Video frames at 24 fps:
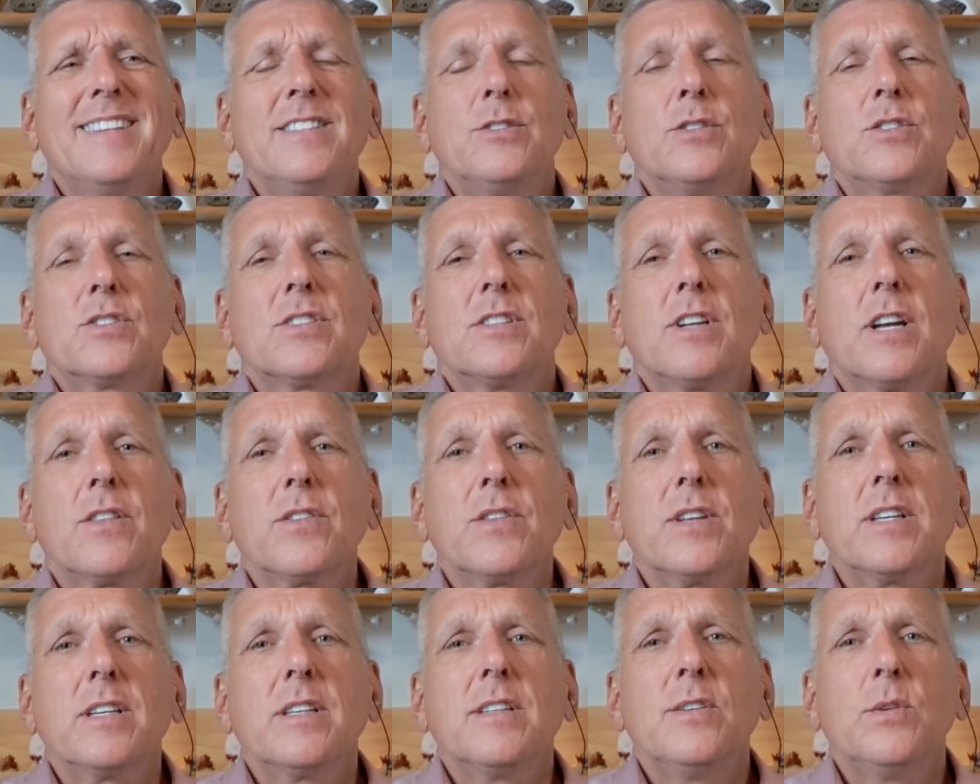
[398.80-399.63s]
there's
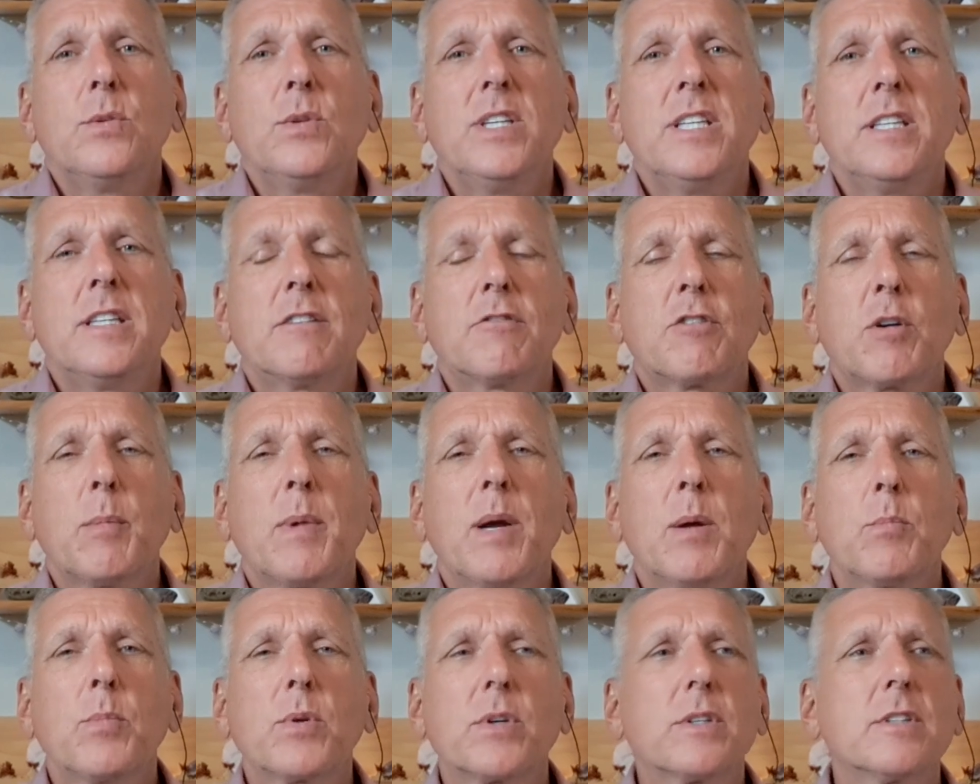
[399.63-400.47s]
nothing you need to
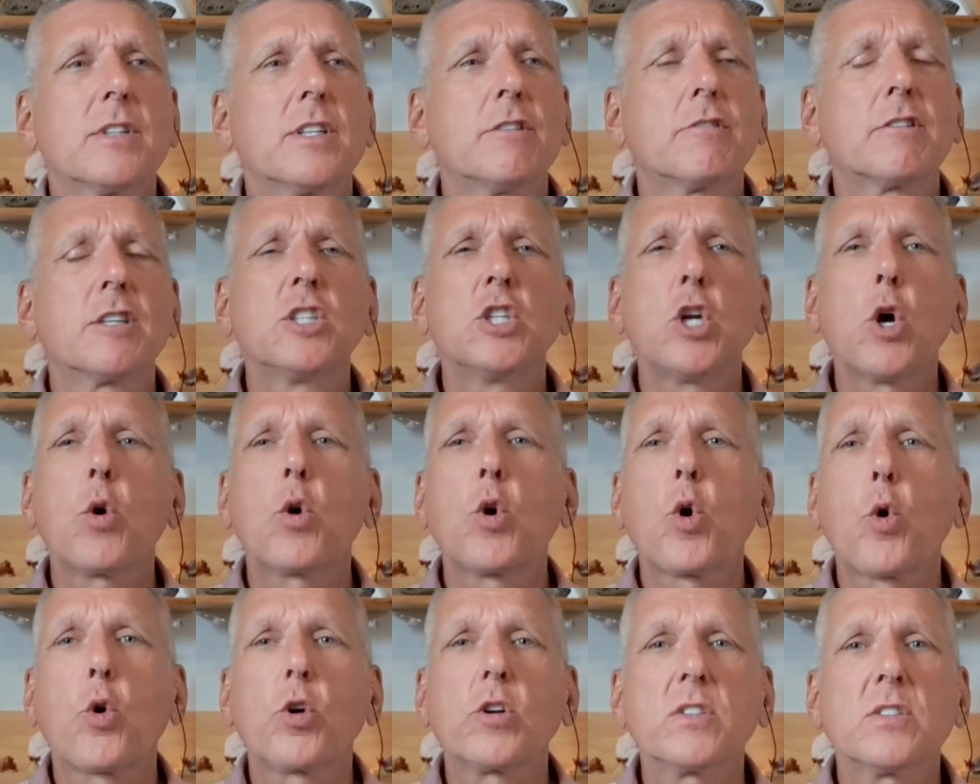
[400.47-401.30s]
remember. There are no
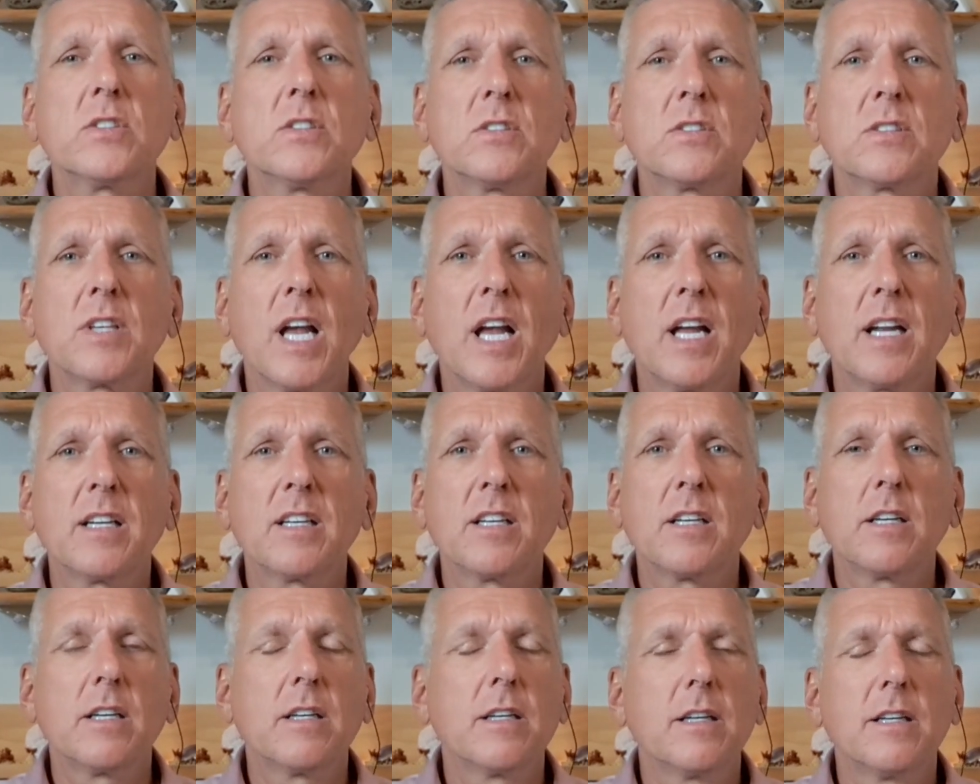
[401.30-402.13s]
courses
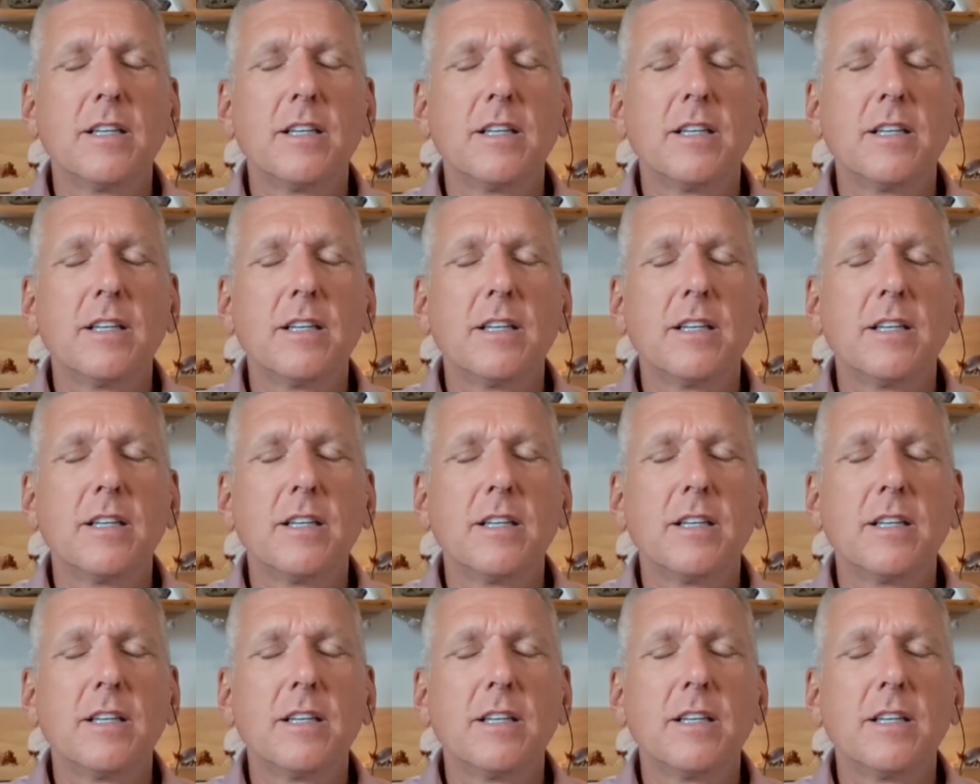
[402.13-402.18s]
on